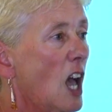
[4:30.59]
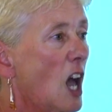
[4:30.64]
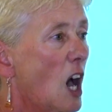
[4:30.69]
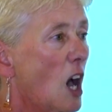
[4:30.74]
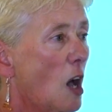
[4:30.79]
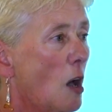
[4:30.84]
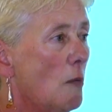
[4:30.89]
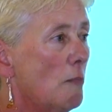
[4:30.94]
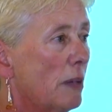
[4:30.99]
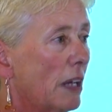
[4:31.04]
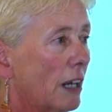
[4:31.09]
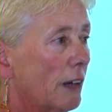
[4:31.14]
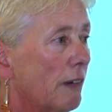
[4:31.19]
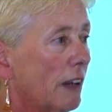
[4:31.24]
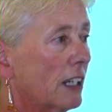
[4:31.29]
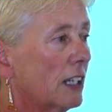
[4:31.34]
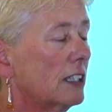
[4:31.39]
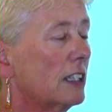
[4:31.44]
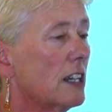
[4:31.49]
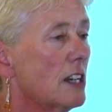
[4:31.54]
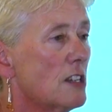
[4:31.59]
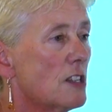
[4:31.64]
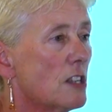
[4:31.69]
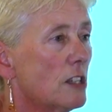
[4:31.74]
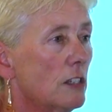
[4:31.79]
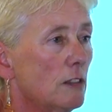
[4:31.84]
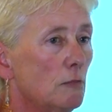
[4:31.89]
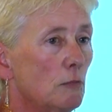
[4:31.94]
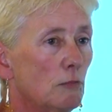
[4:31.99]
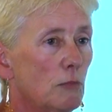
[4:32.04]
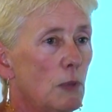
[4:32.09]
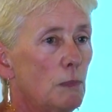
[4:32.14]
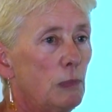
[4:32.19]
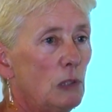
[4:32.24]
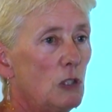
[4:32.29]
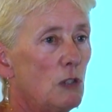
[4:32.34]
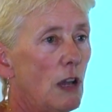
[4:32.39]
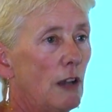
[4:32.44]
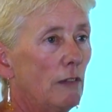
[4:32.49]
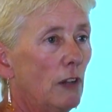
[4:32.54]
But I recognise that
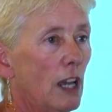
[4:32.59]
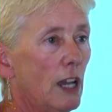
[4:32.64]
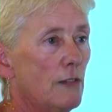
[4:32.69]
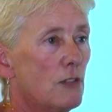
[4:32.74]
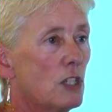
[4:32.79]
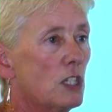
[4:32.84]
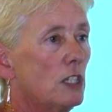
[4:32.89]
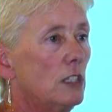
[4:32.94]
people do have lives